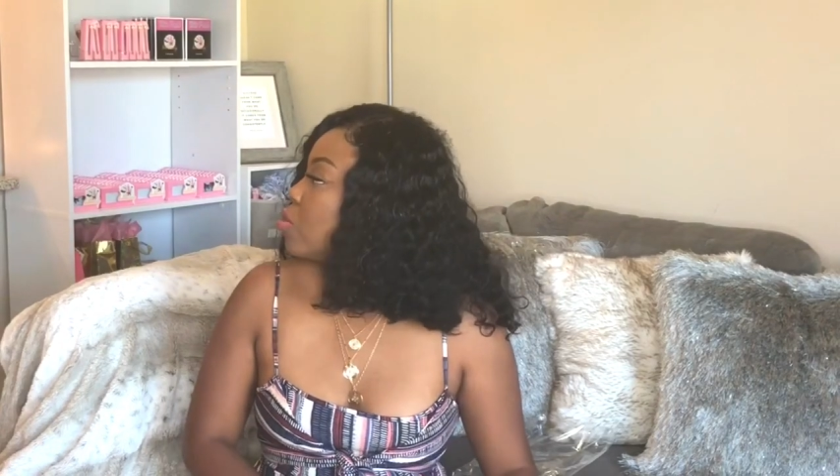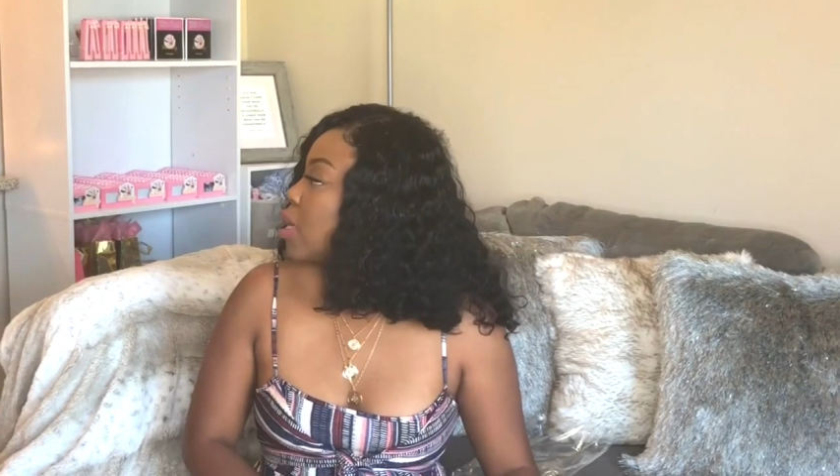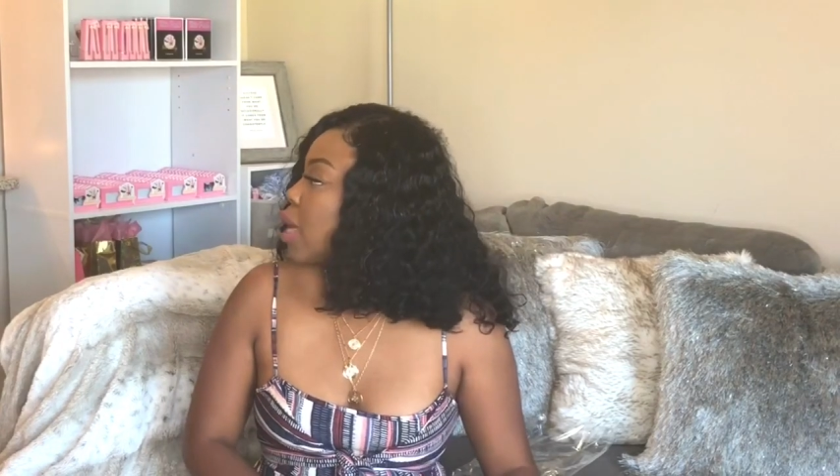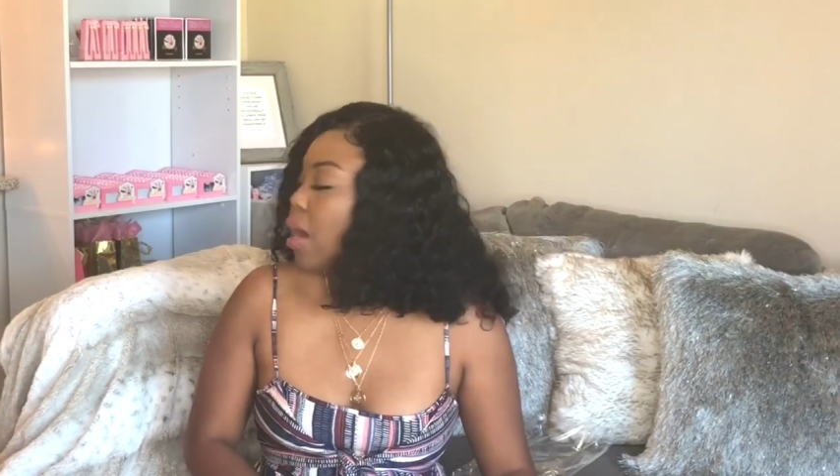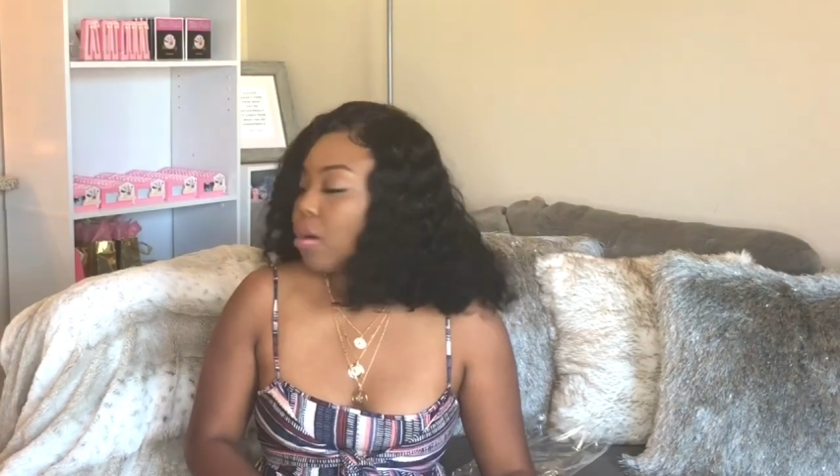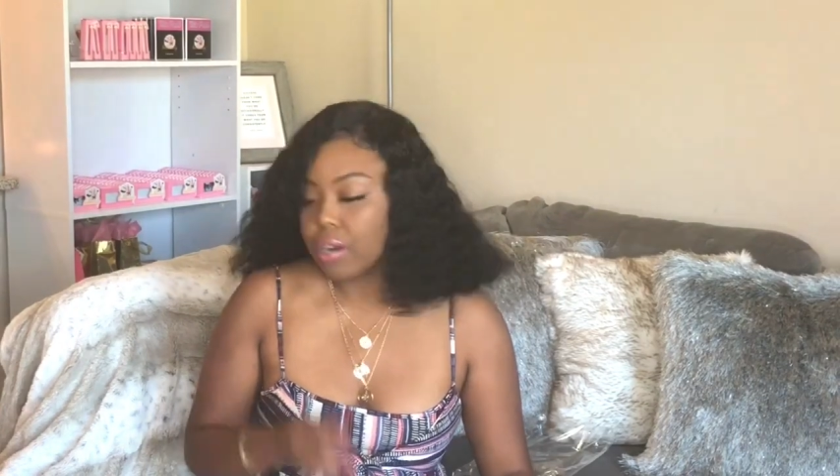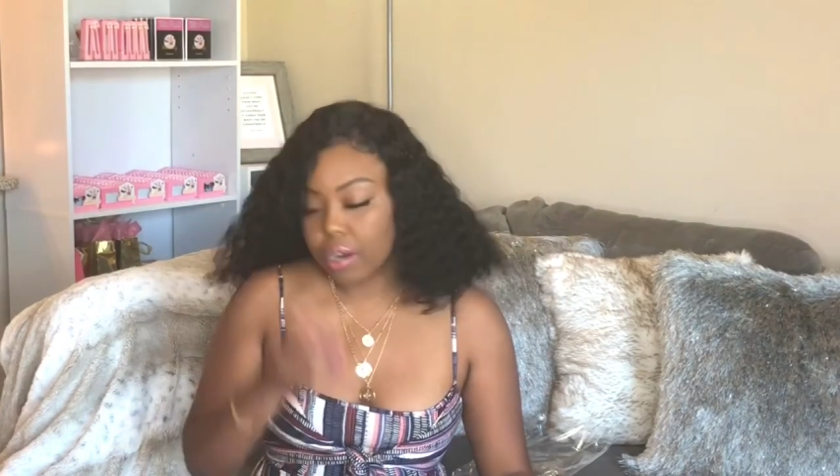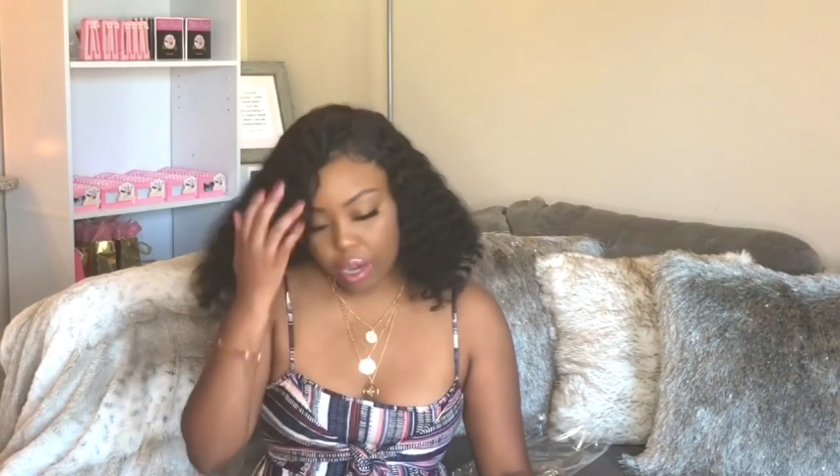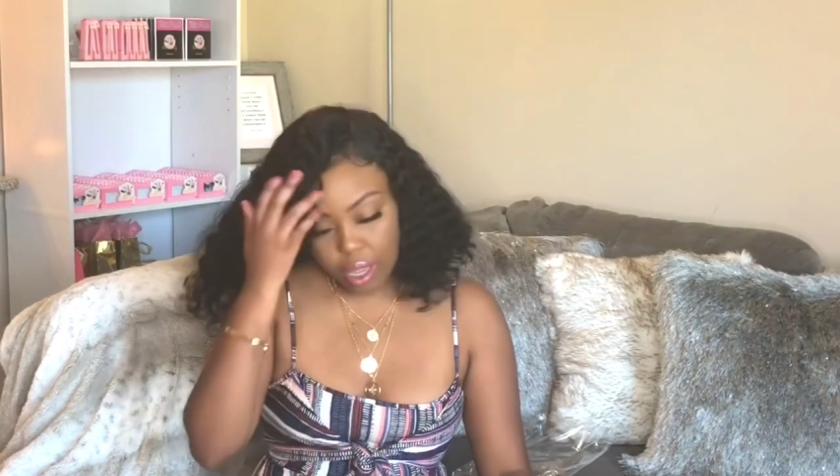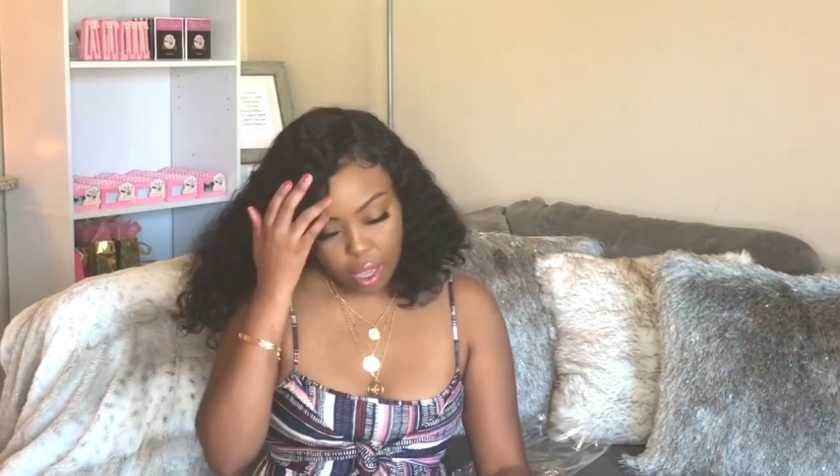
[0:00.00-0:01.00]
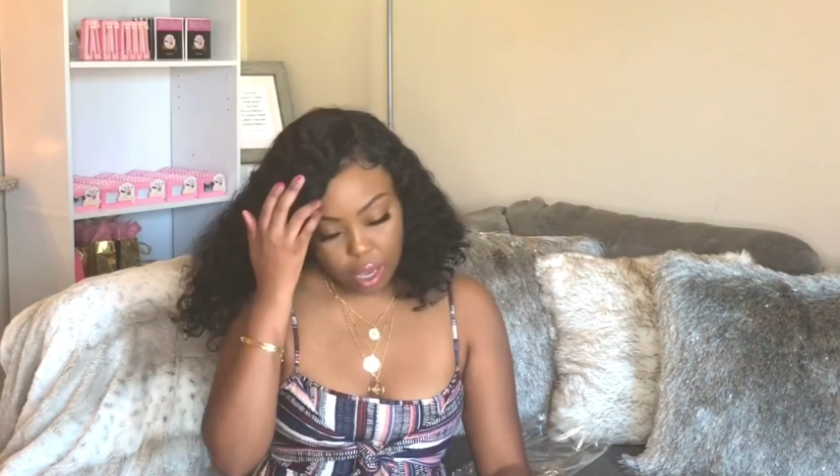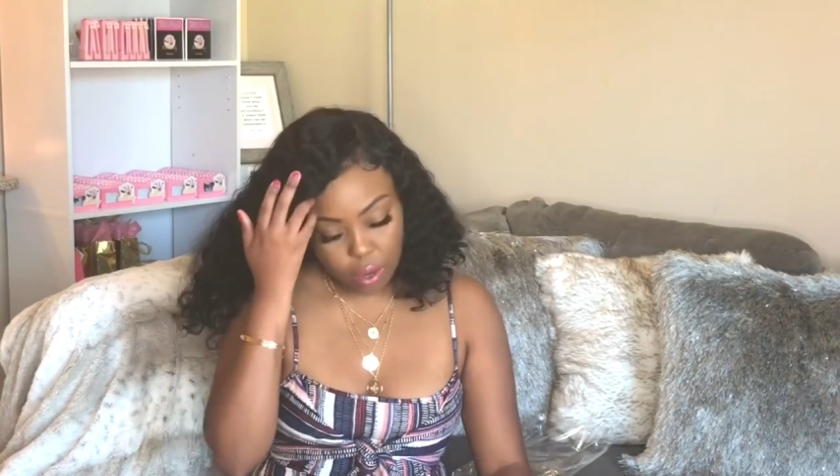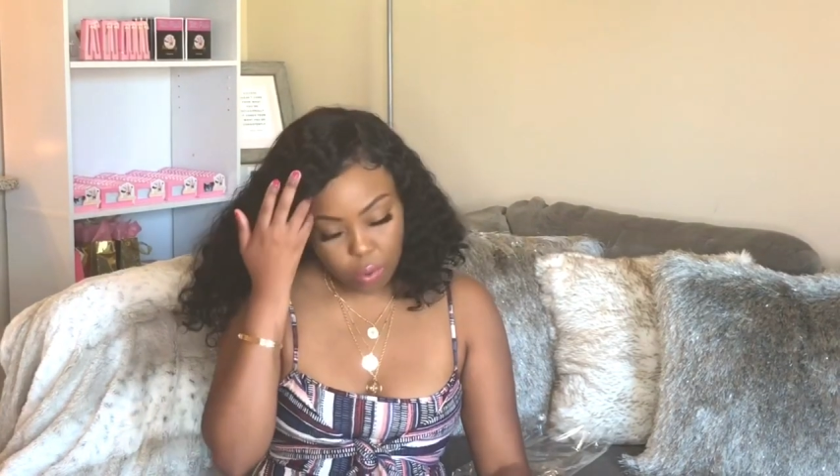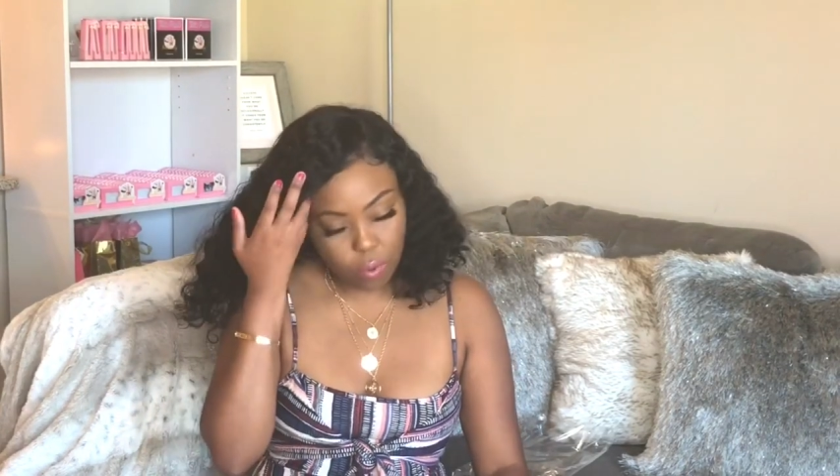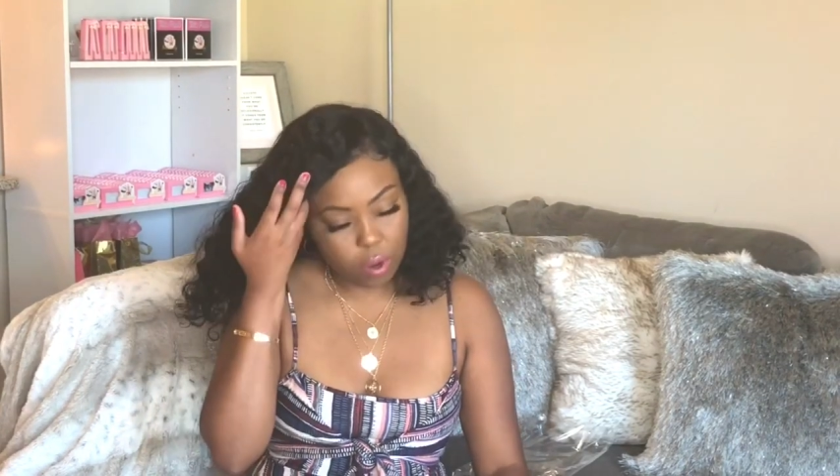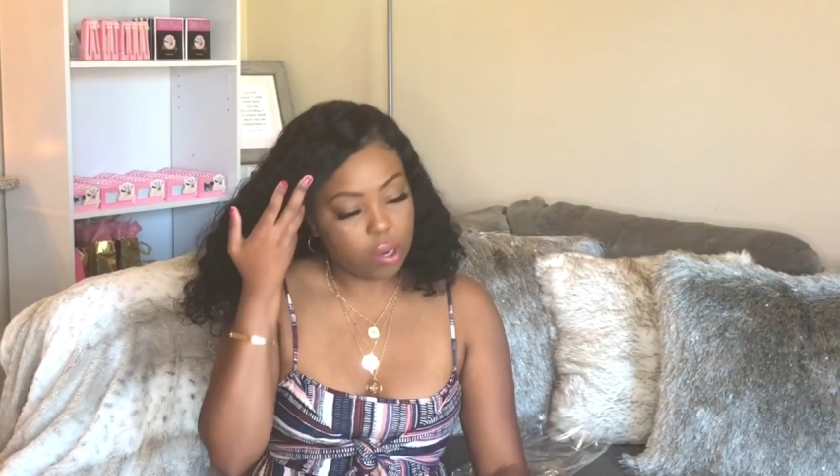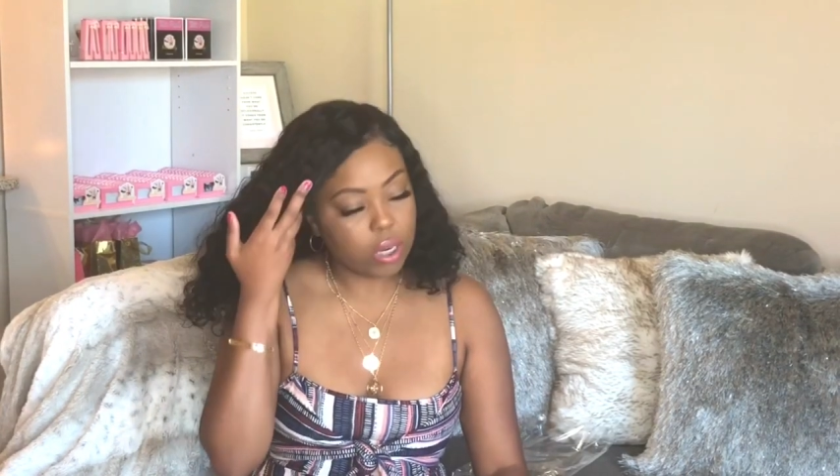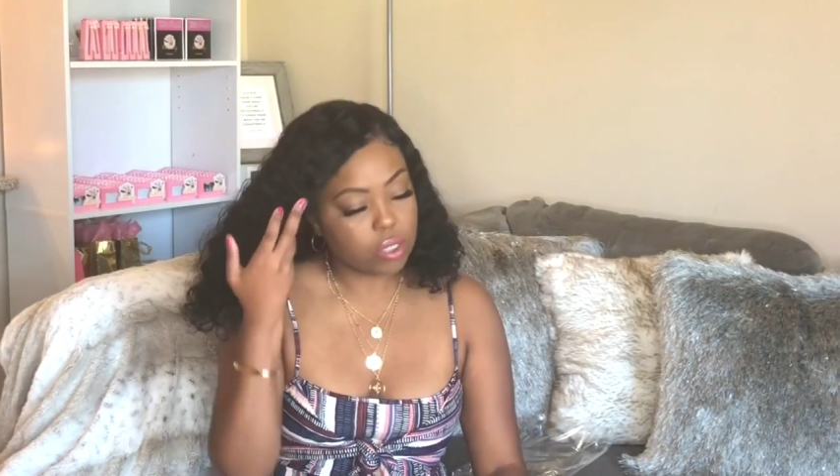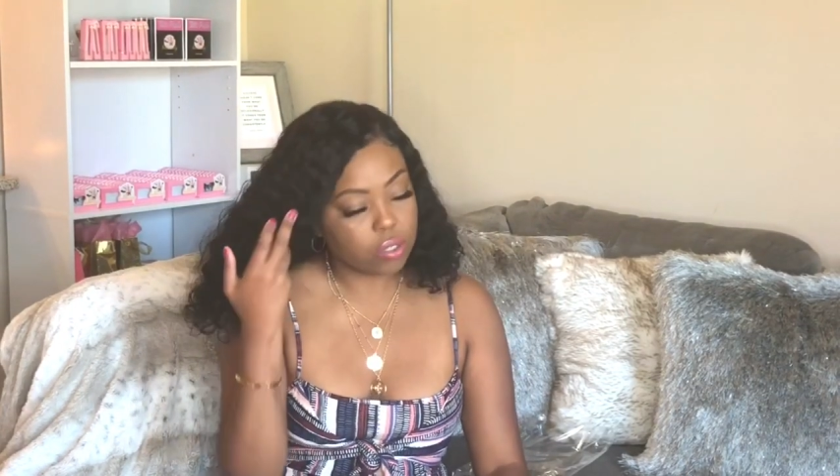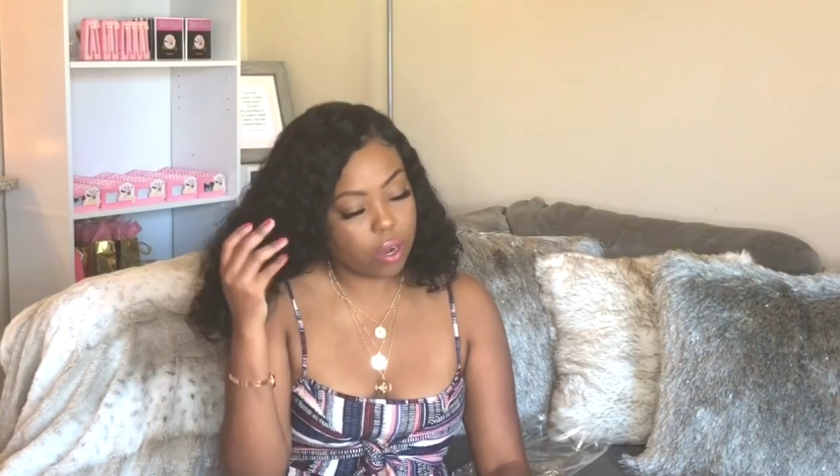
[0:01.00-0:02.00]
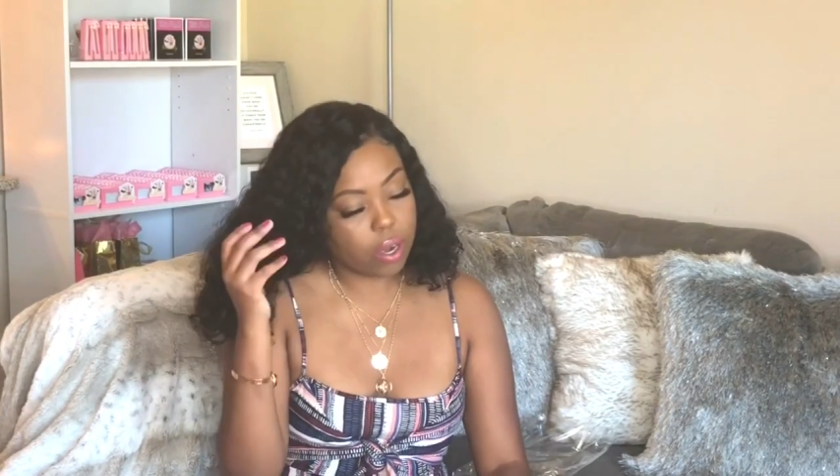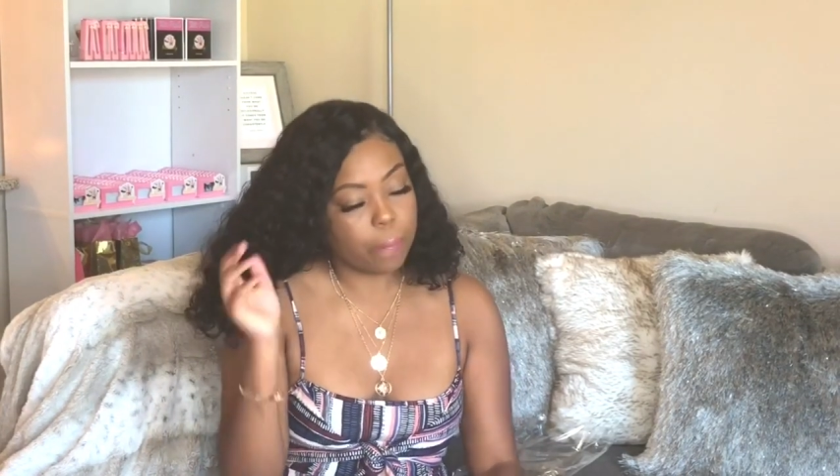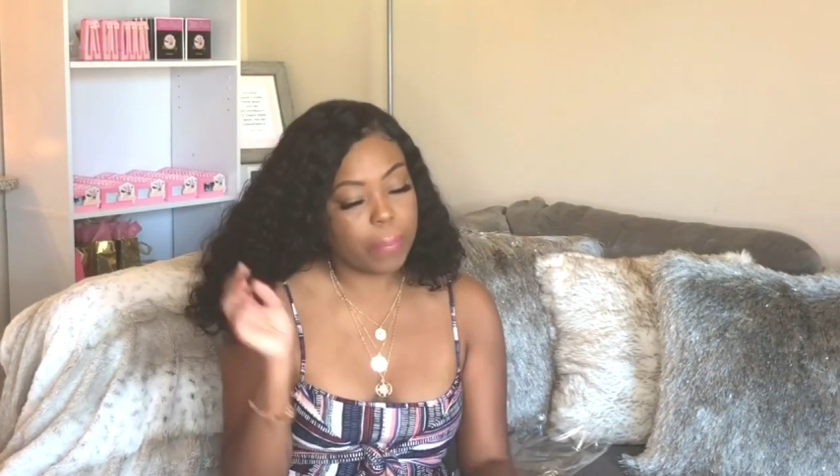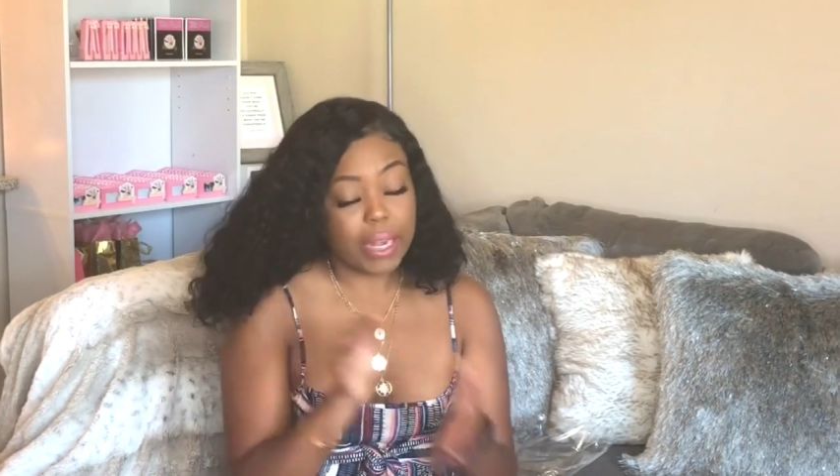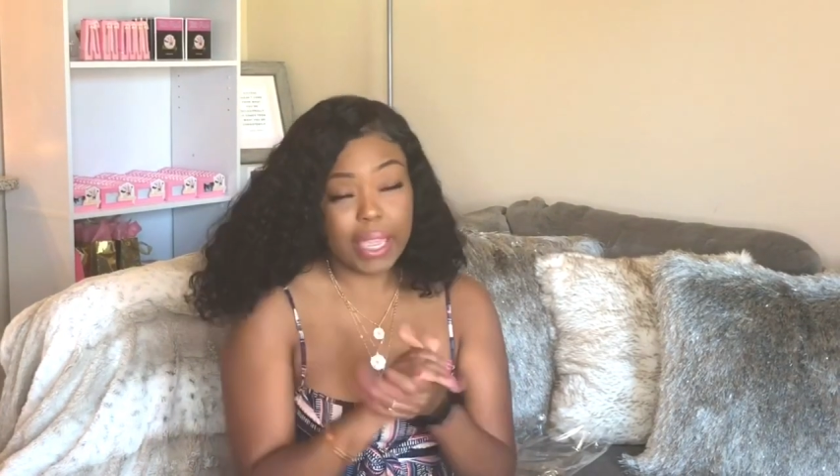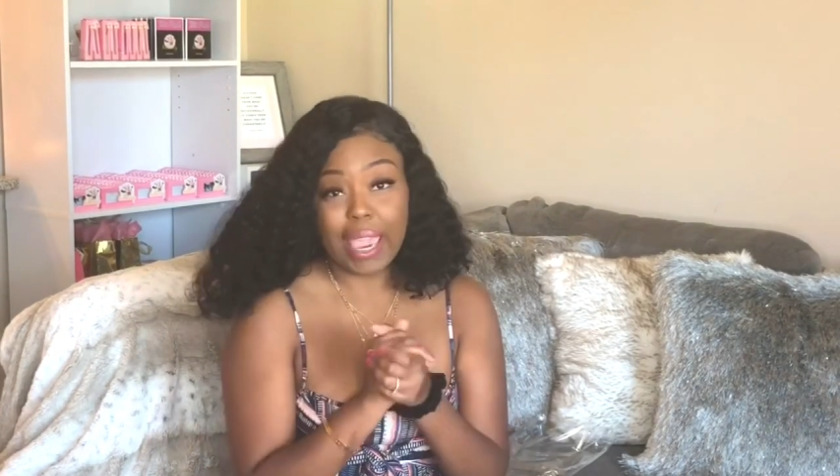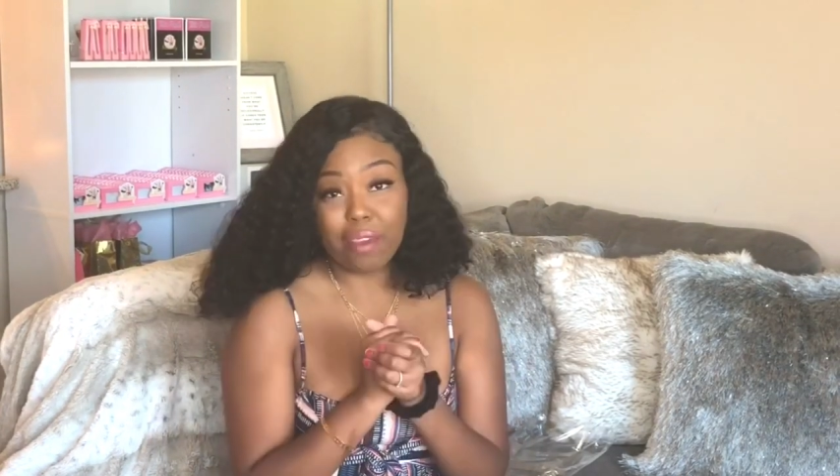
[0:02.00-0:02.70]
to the counter and we're gonna start putting